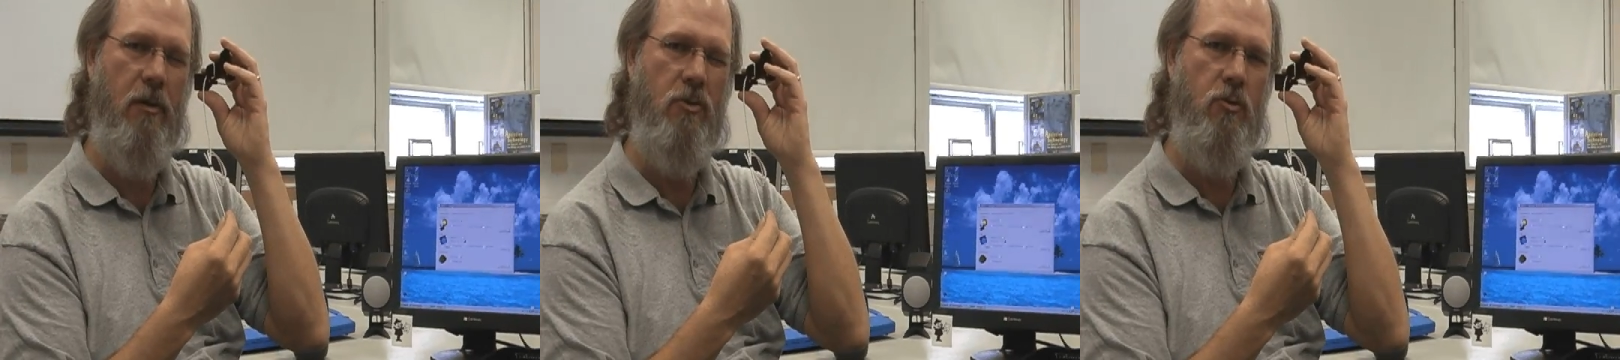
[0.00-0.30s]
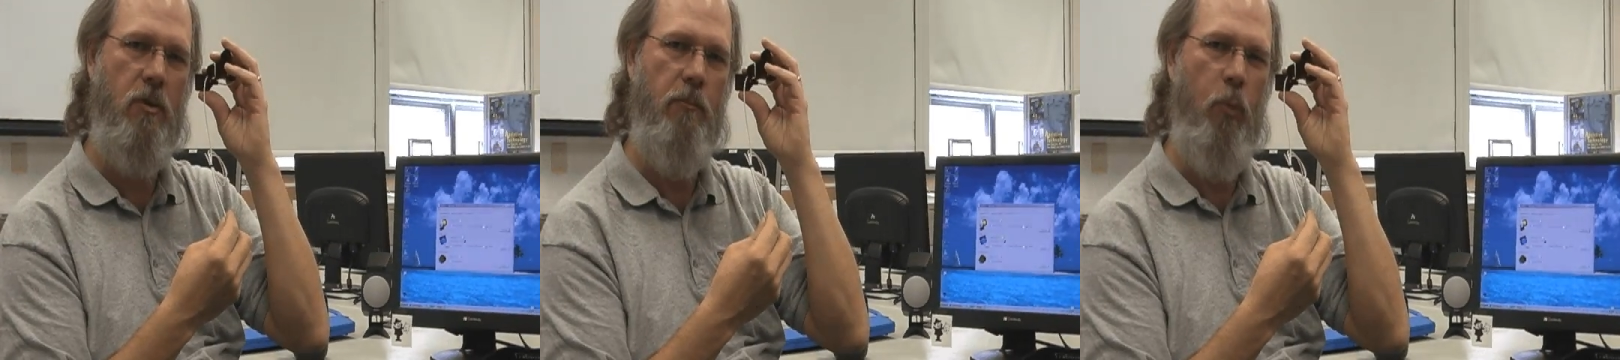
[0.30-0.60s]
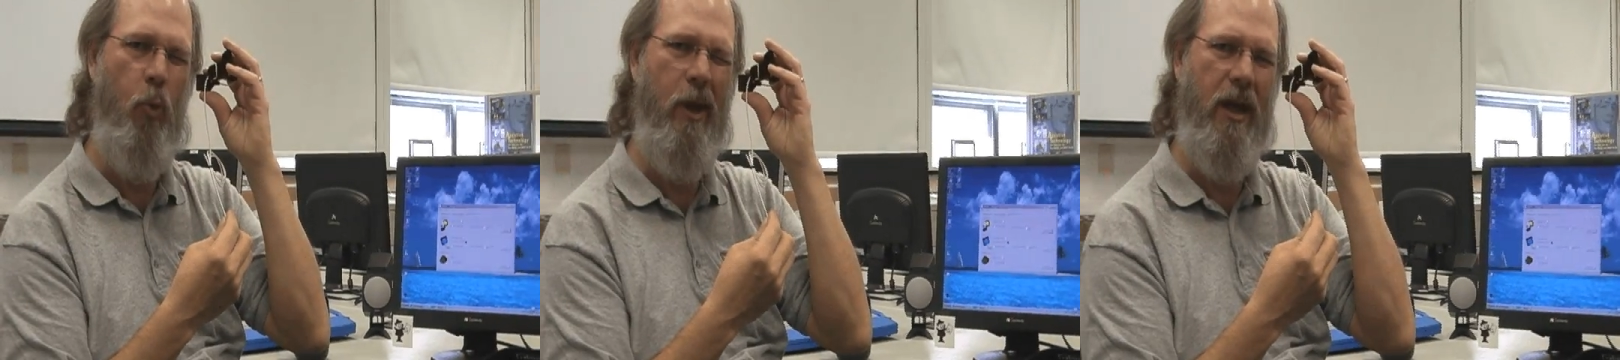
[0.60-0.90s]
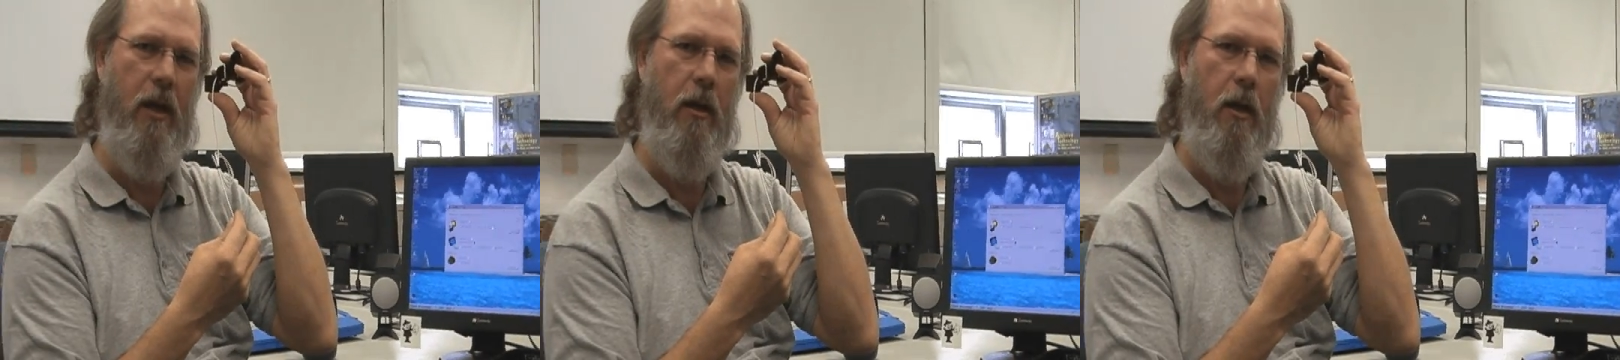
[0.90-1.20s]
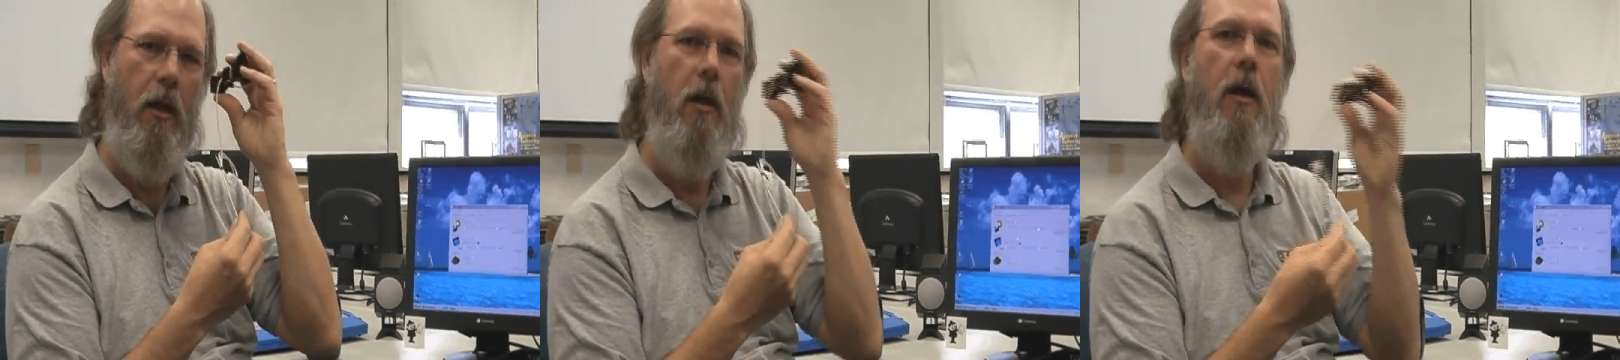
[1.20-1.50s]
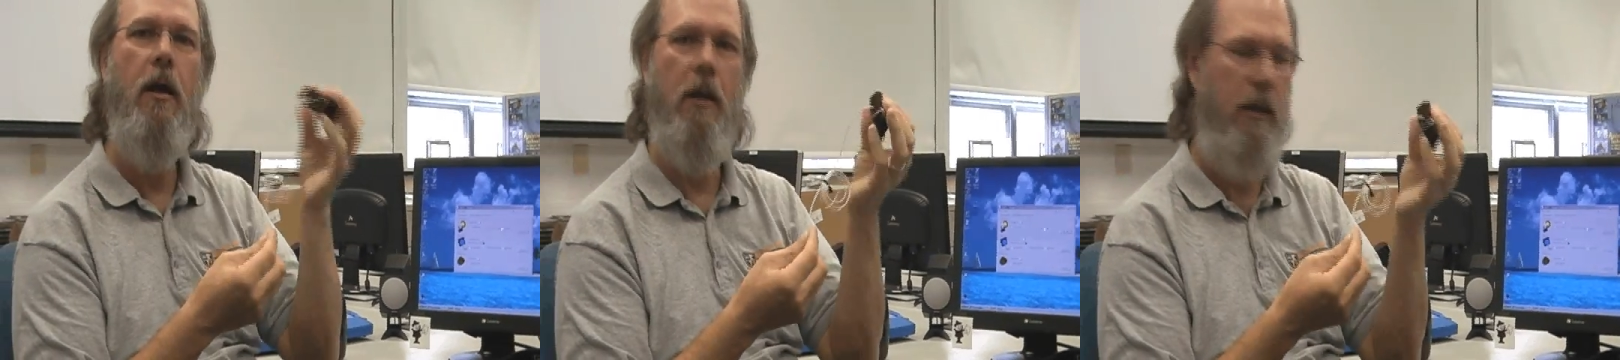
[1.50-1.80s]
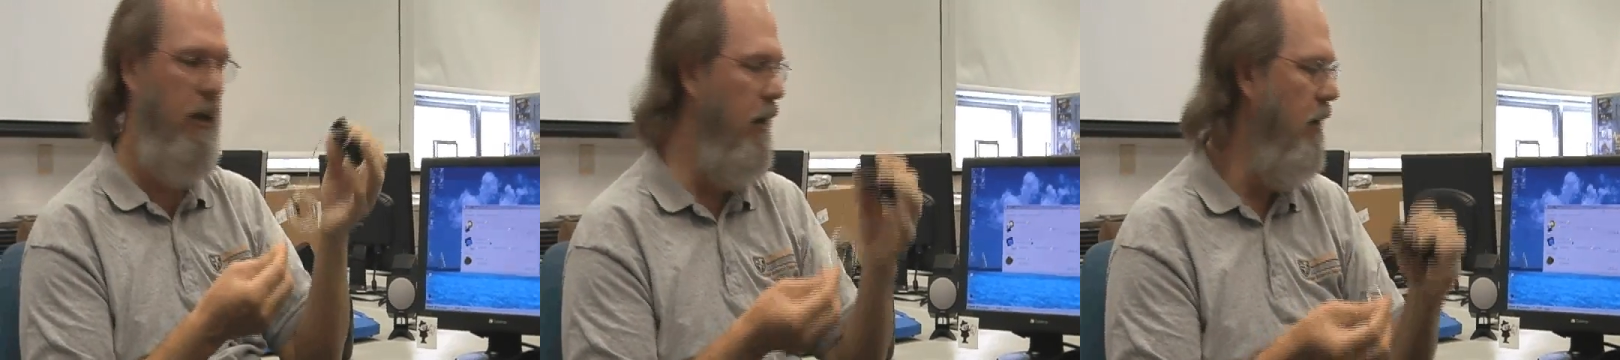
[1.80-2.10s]
sort of wink,
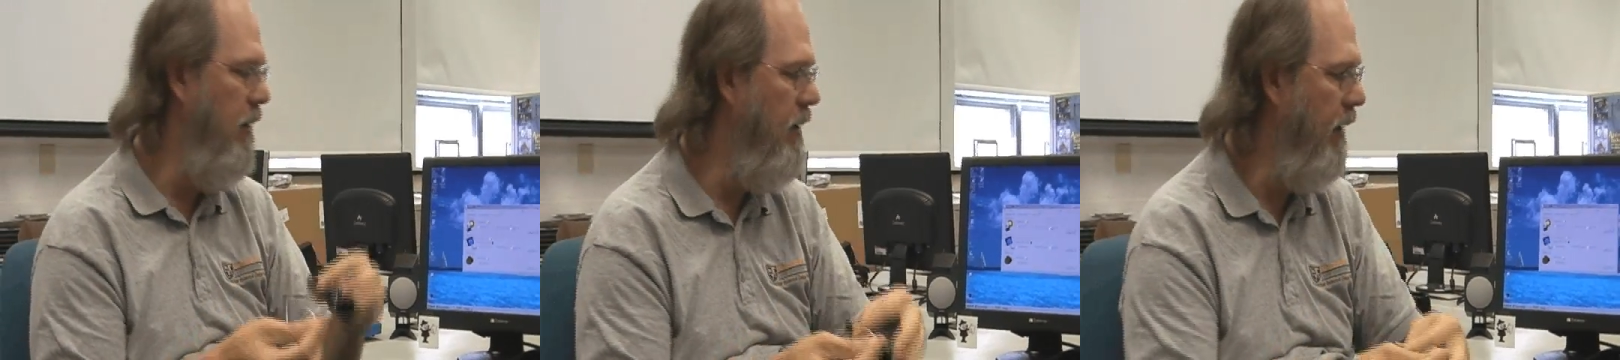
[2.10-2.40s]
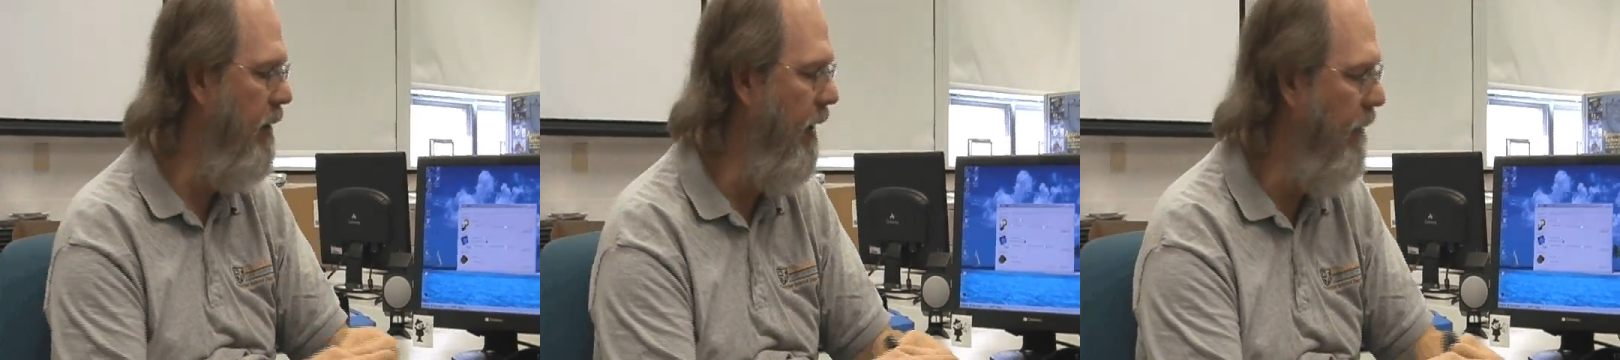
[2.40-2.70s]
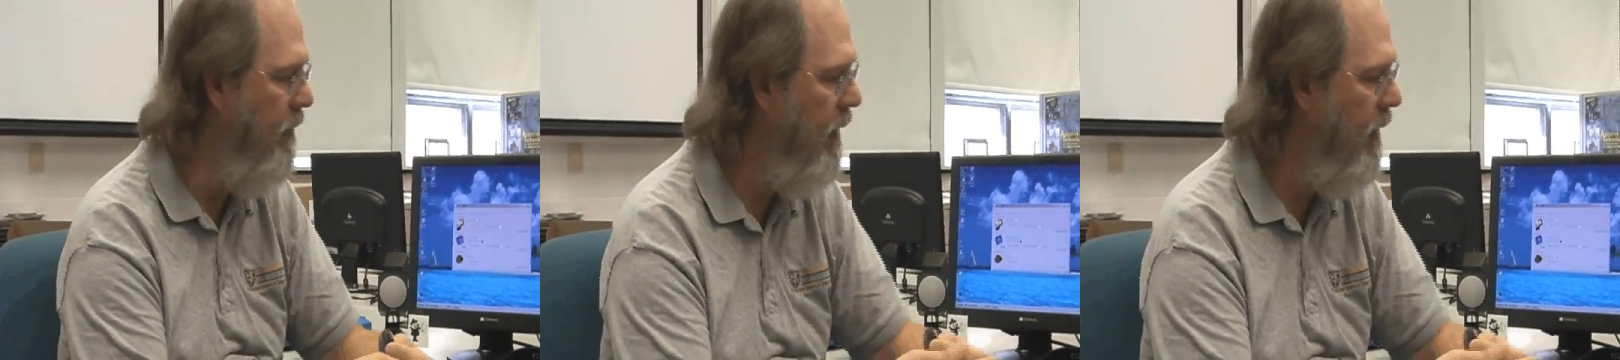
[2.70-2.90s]
it can detect that.